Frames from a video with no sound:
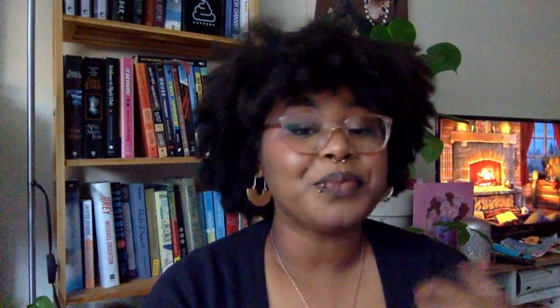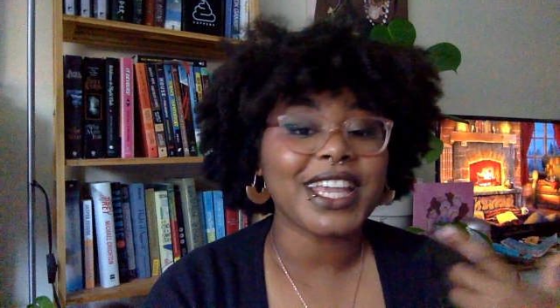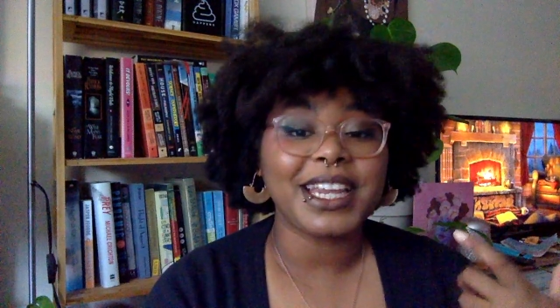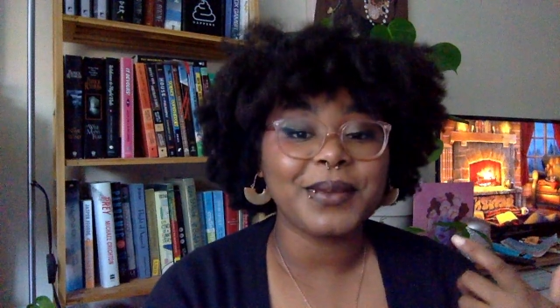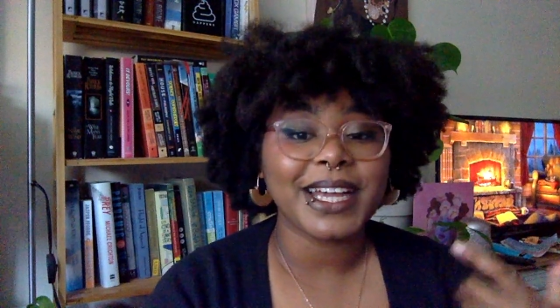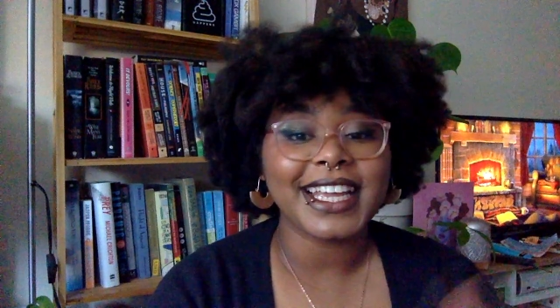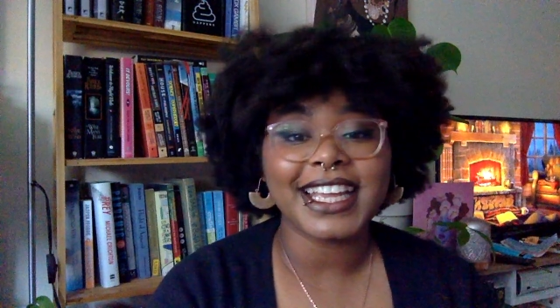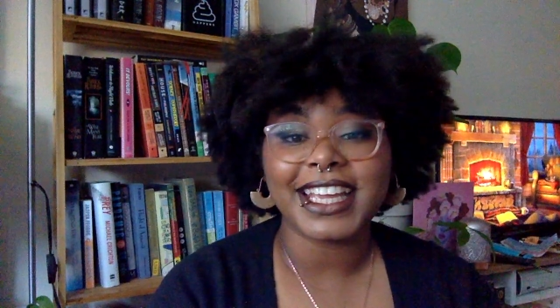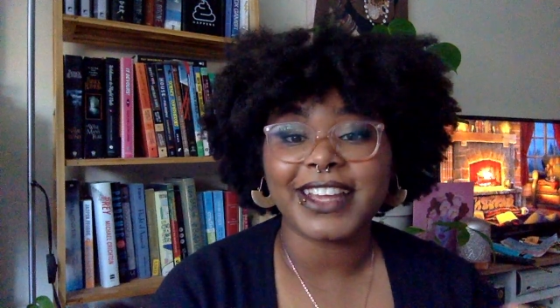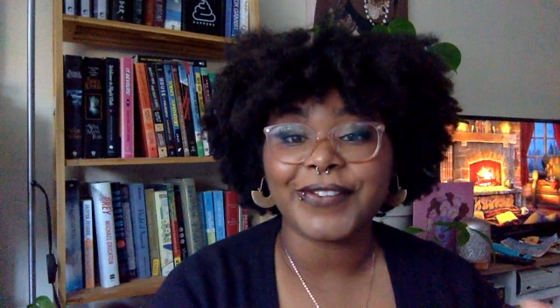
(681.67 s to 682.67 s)
Anyway,
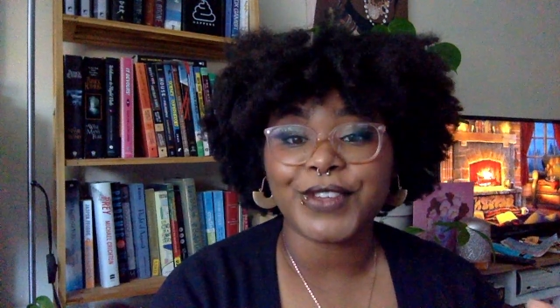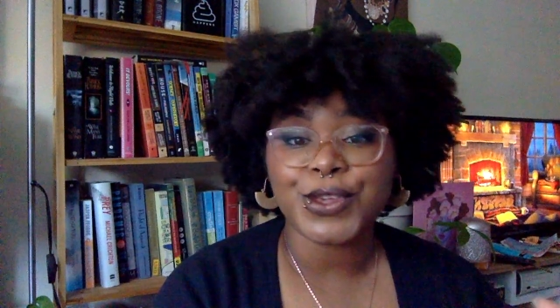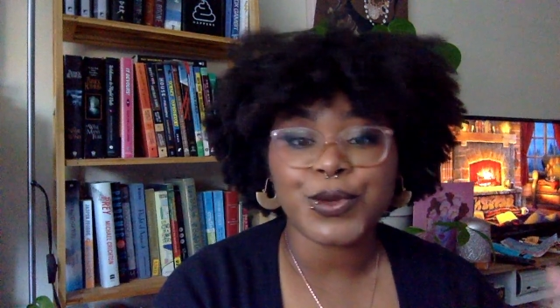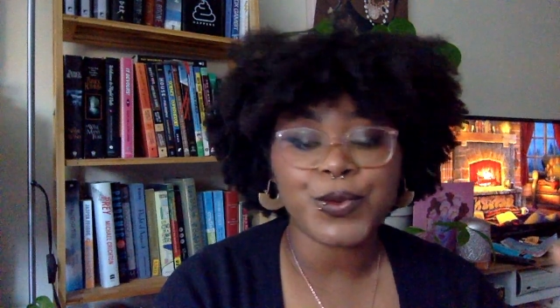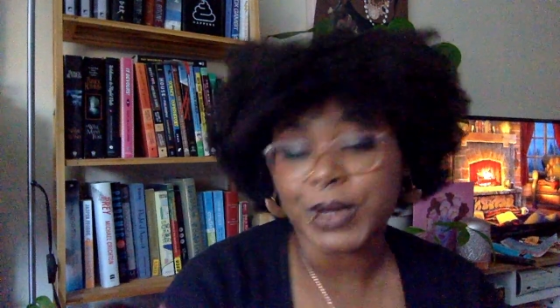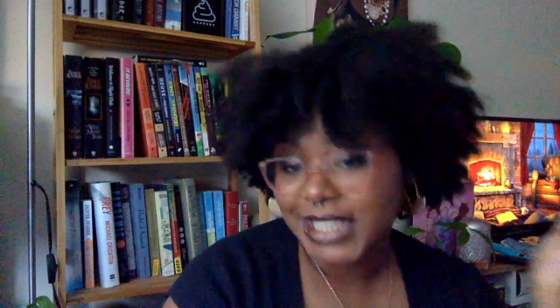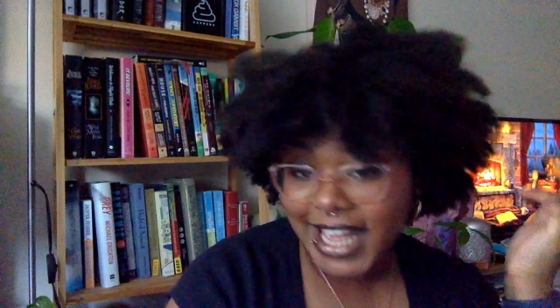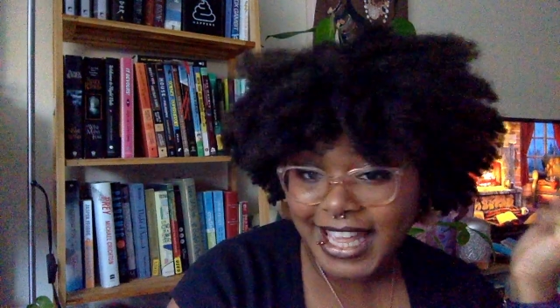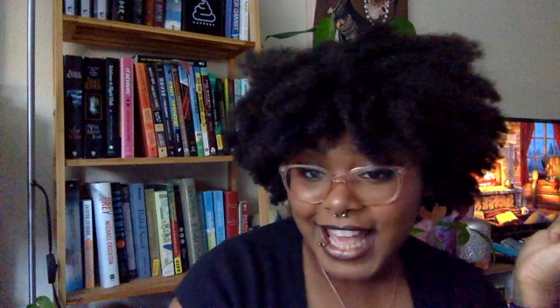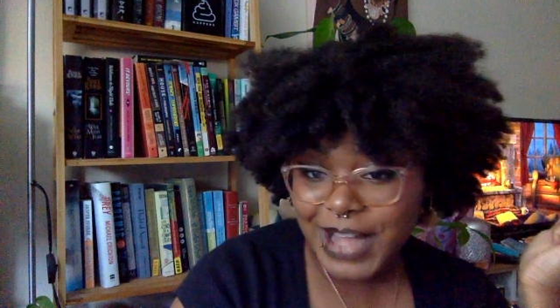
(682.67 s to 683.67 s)
if you want to
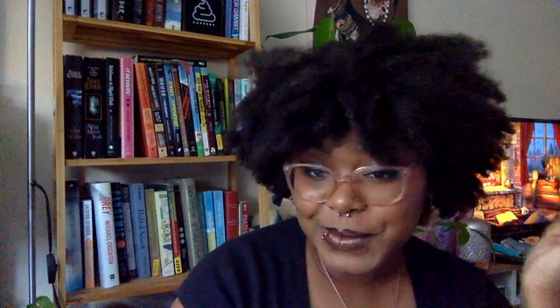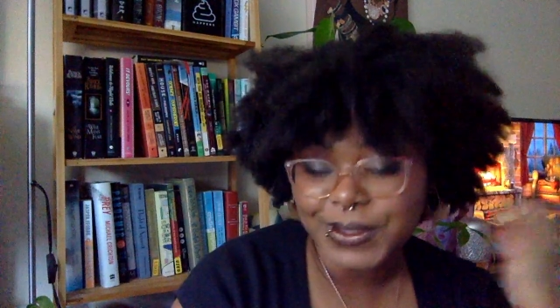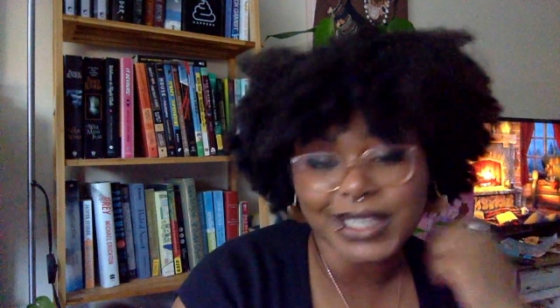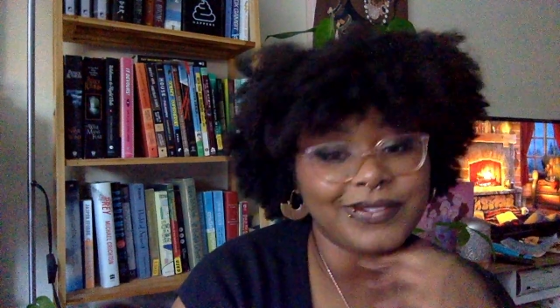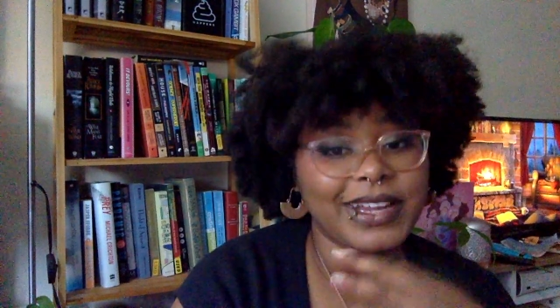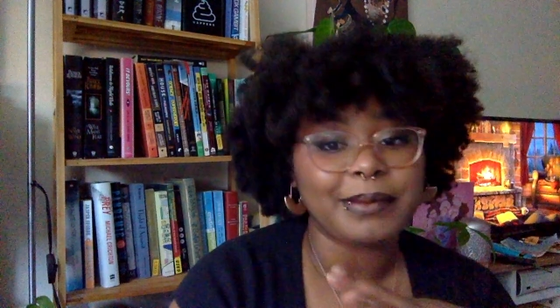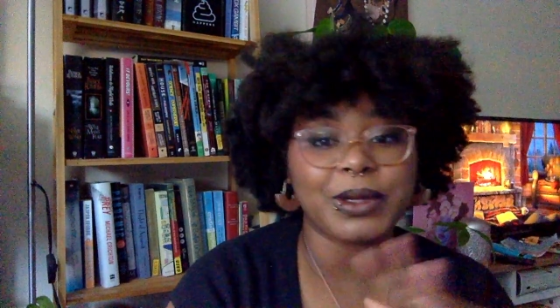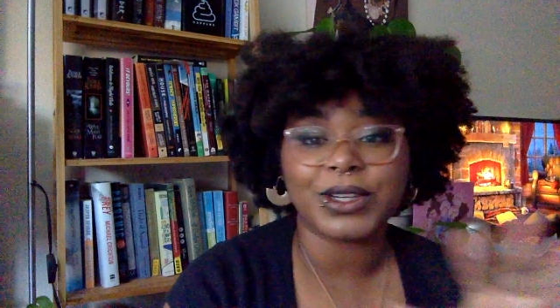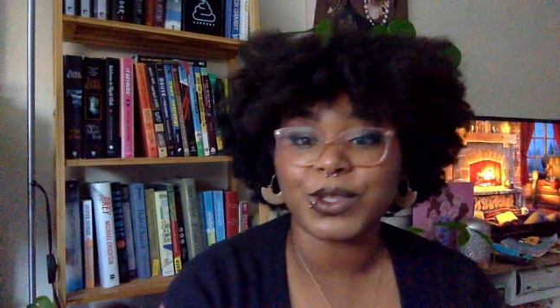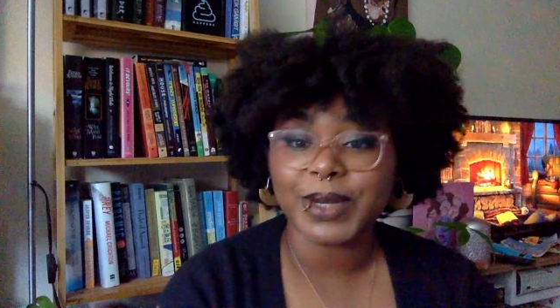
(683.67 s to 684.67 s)
hang out, you can find me
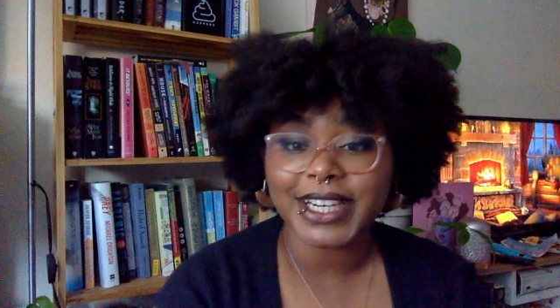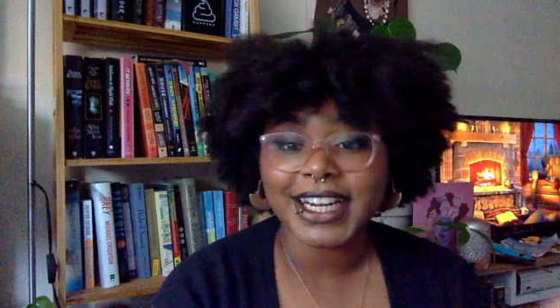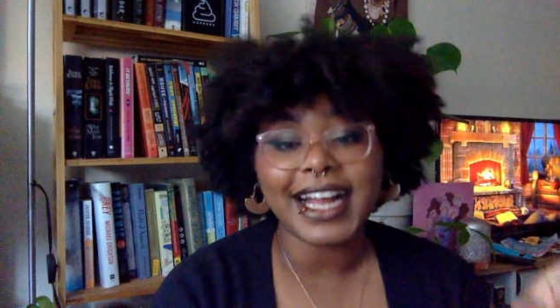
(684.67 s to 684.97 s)
on Twitter.